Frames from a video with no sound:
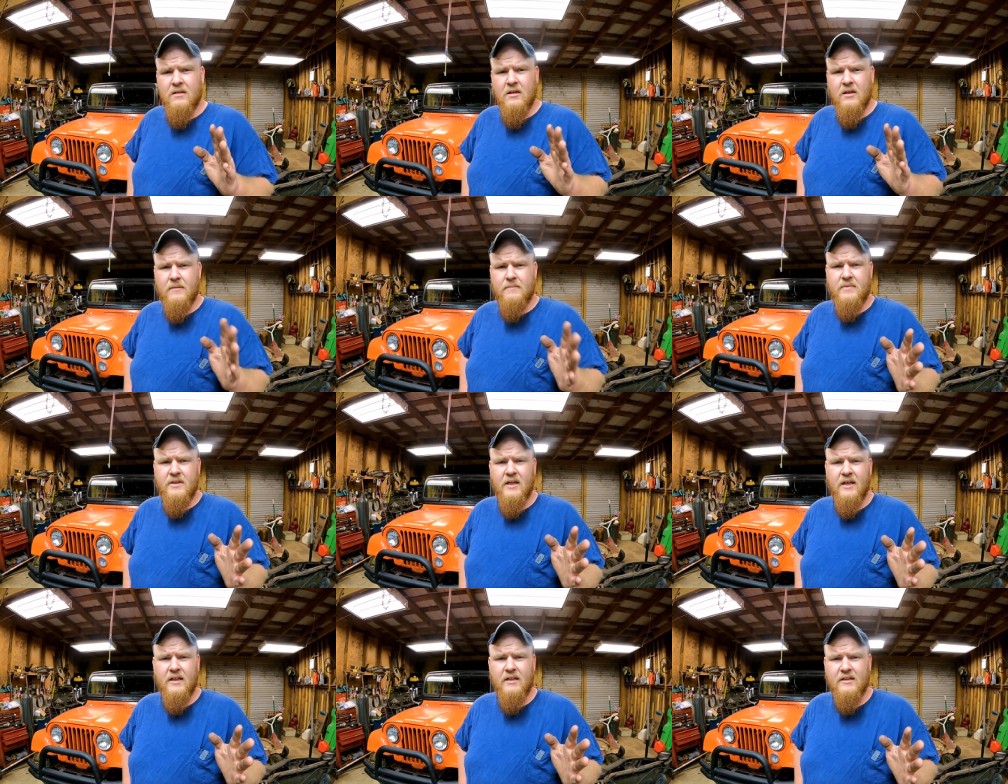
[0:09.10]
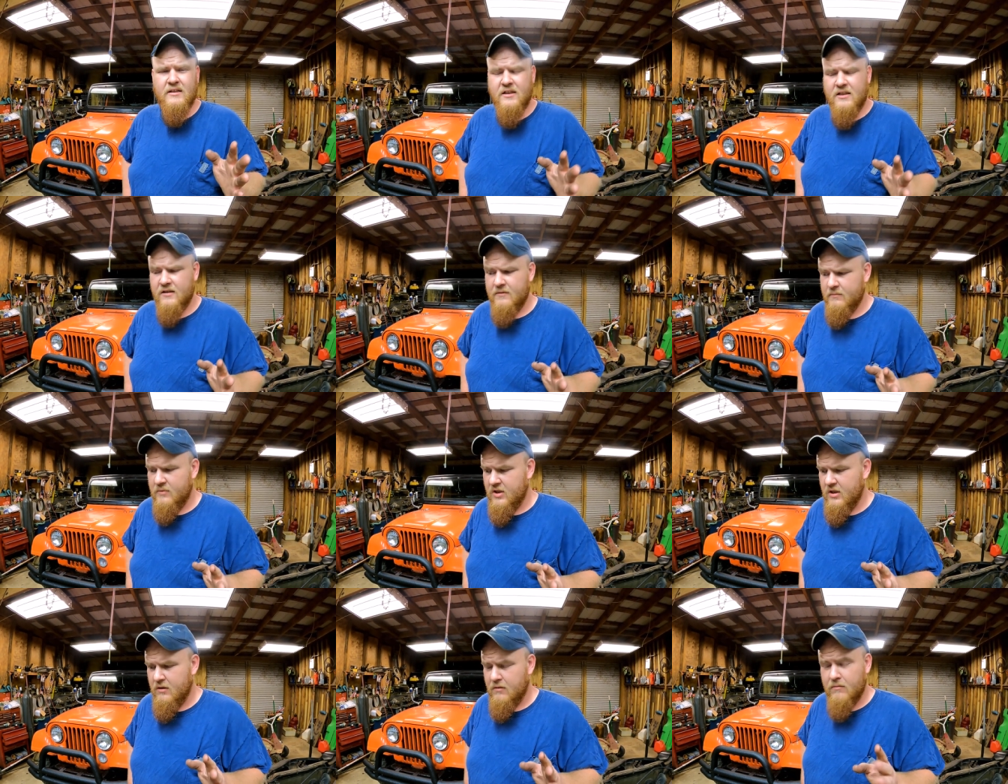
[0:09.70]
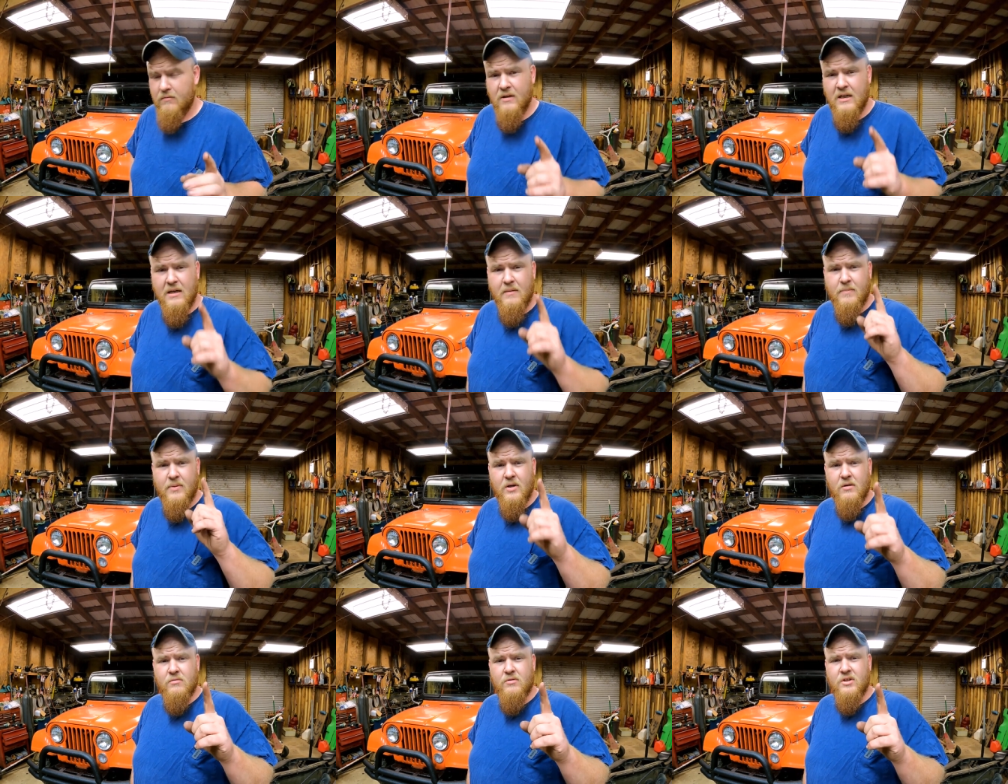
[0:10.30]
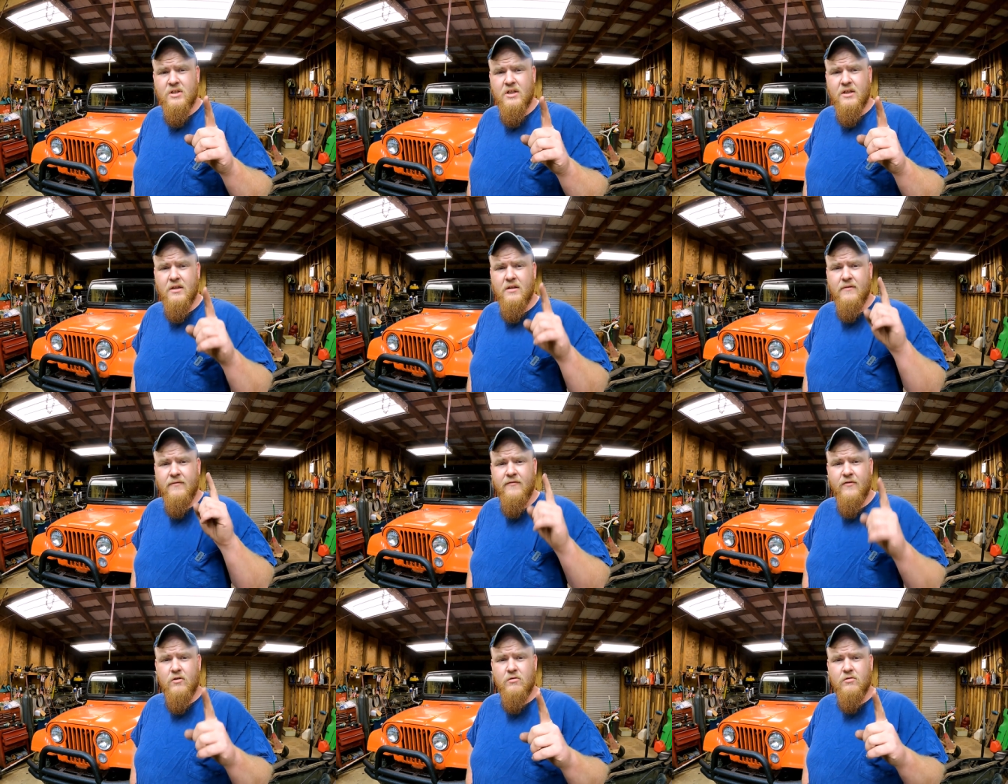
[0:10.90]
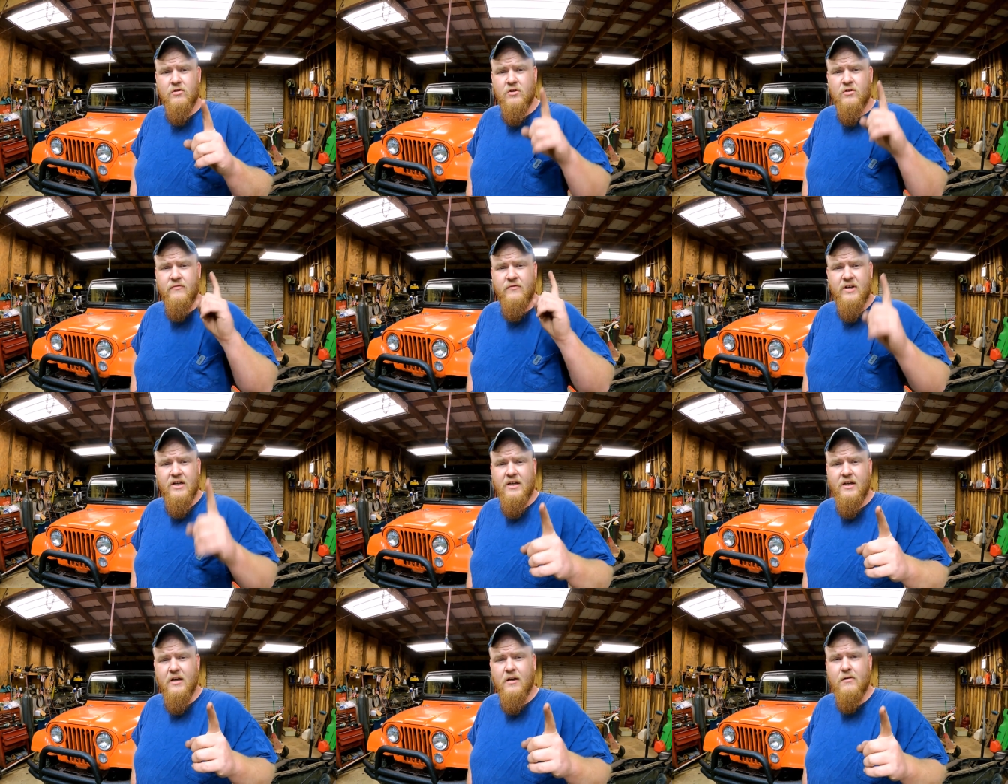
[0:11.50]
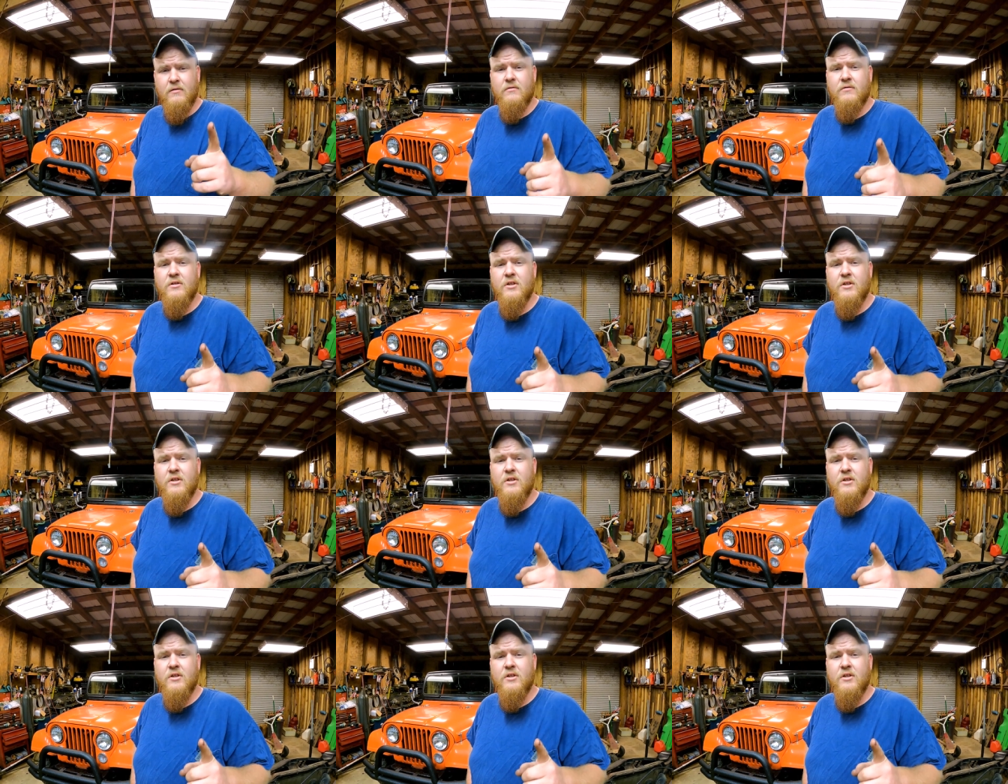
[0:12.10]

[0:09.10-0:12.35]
updates. So, I posted the first video